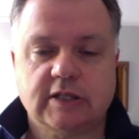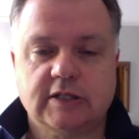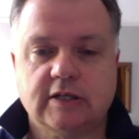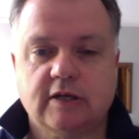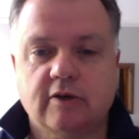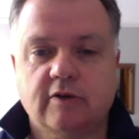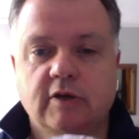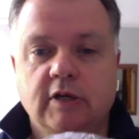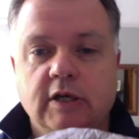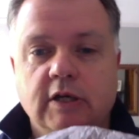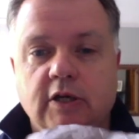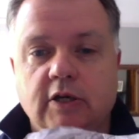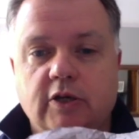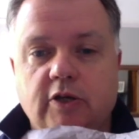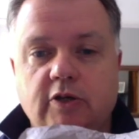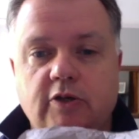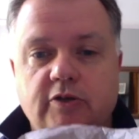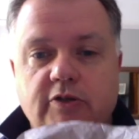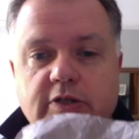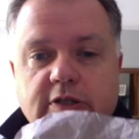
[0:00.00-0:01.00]
So
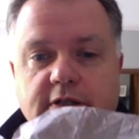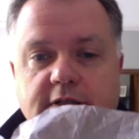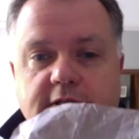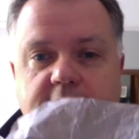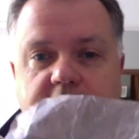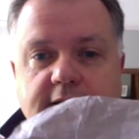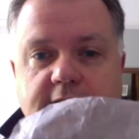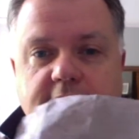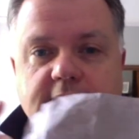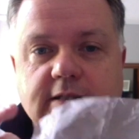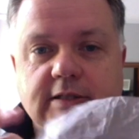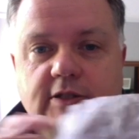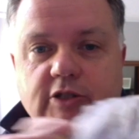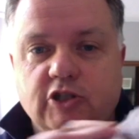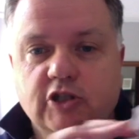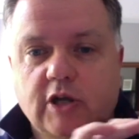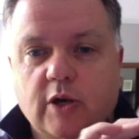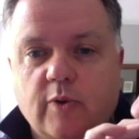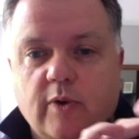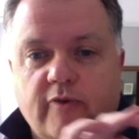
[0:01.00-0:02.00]
you
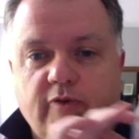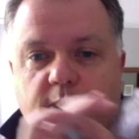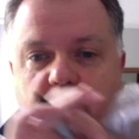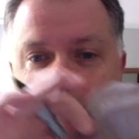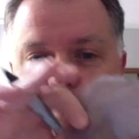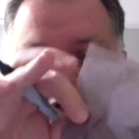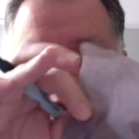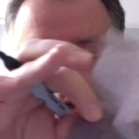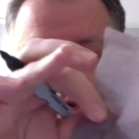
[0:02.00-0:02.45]
show everybody